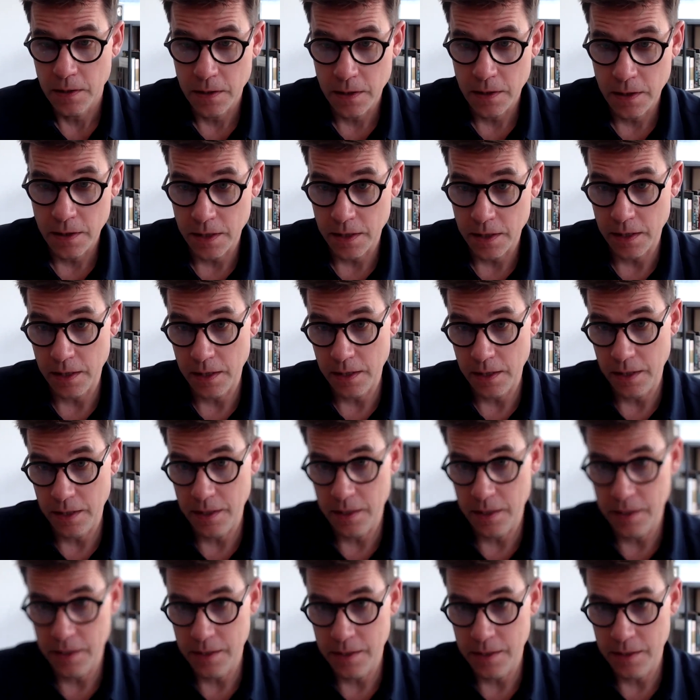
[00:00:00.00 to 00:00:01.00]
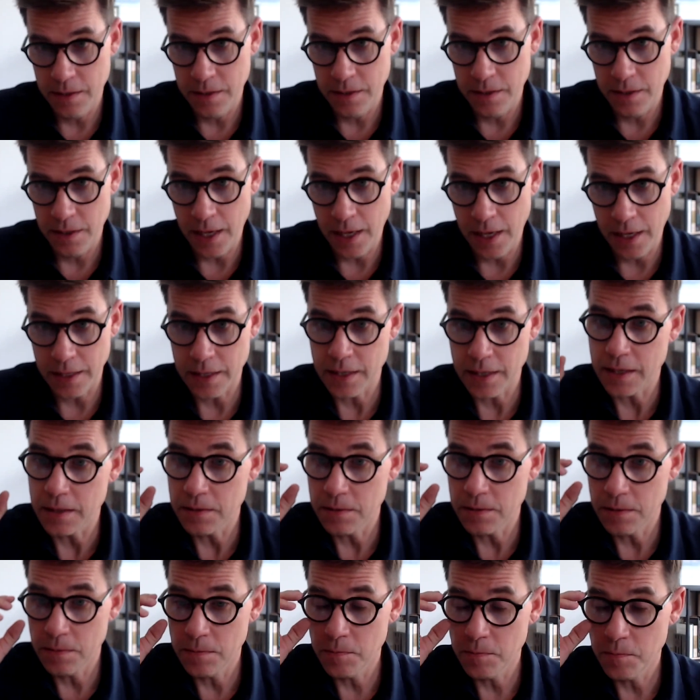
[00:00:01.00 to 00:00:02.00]
and
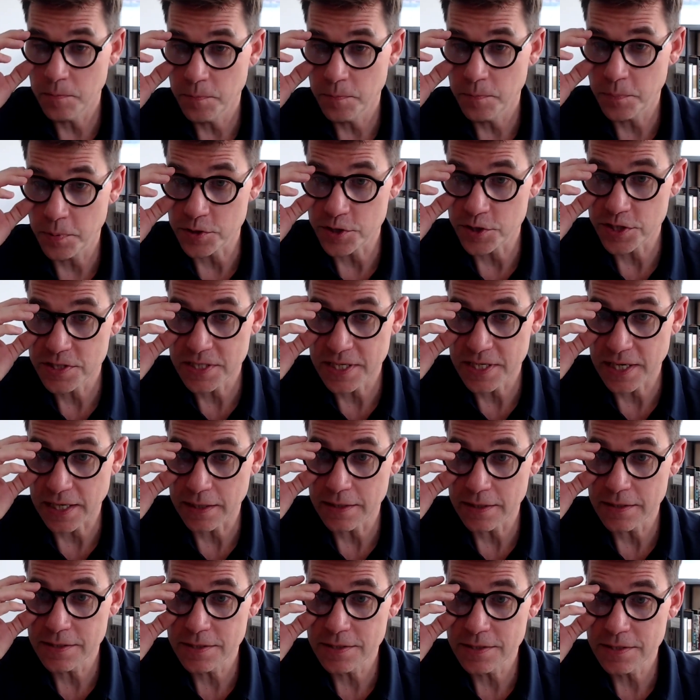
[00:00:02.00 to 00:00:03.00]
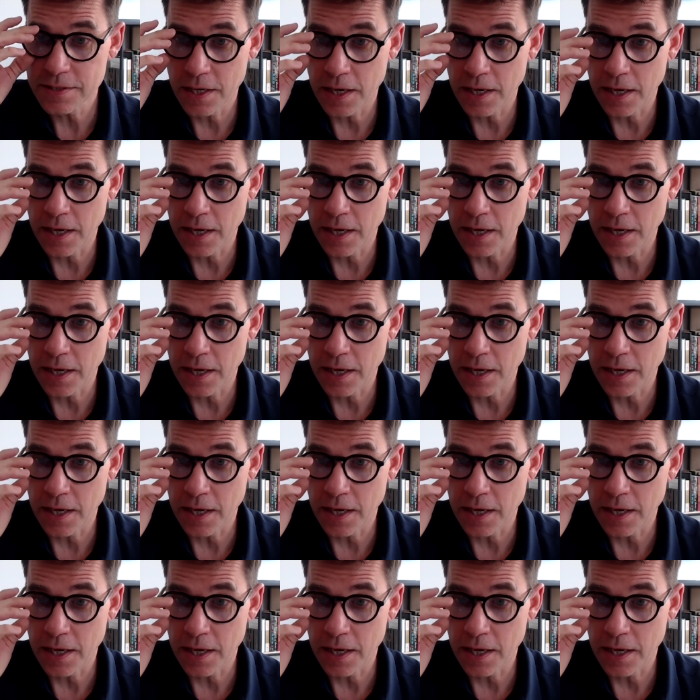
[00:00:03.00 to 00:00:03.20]
hit purchase tickets,